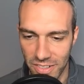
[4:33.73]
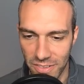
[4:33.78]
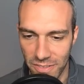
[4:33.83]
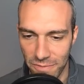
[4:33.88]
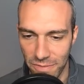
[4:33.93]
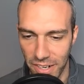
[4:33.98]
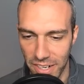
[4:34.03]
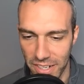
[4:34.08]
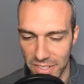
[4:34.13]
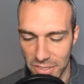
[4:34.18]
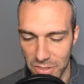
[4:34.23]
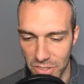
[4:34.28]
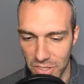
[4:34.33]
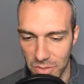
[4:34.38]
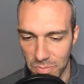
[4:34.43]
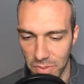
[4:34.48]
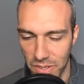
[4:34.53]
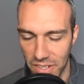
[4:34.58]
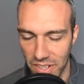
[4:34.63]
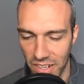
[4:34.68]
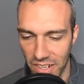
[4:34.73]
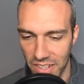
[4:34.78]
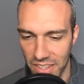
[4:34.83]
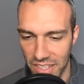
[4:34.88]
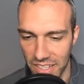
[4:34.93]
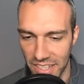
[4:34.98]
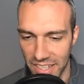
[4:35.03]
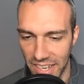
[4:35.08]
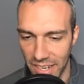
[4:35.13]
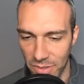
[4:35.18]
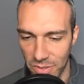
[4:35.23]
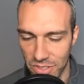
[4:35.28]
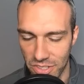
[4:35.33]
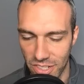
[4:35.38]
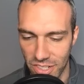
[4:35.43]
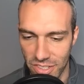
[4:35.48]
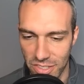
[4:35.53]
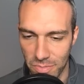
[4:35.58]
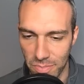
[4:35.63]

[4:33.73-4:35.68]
fire's just been on the outskirts.